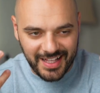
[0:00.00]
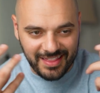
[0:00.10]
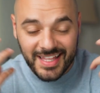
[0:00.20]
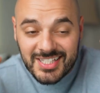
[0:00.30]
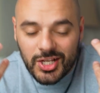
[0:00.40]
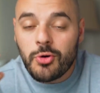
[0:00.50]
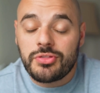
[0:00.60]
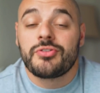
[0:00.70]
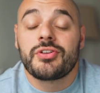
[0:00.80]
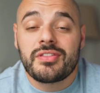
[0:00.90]
Like these go
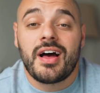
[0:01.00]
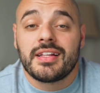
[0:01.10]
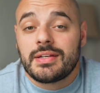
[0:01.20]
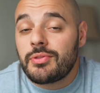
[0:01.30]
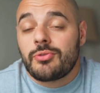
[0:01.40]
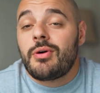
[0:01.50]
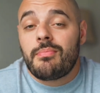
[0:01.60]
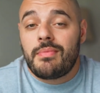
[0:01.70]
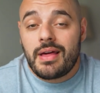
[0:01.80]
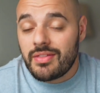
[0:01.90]
through your thoughts. They went through
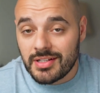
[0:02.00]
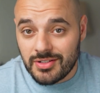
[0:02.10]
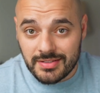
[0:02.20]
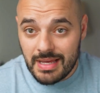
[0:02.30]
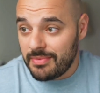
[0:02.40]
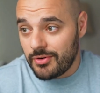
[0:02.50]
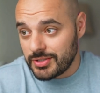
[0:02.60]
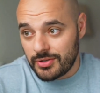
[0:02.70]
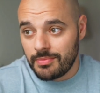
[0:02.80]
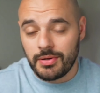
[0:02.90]
my thoughts all the time before I
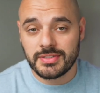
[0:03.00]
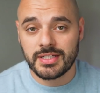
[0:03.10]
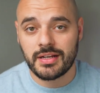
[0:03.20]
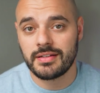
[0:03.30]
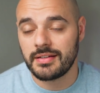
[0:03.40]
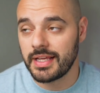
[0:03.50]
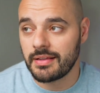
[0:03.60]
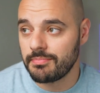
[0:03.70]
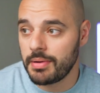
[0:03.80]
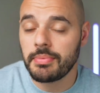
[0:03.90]
started posting on like
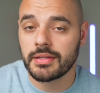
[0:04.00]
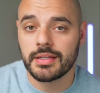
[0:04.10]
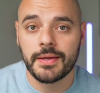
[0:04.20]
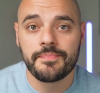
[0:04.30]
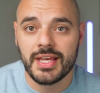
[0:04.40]
publicly.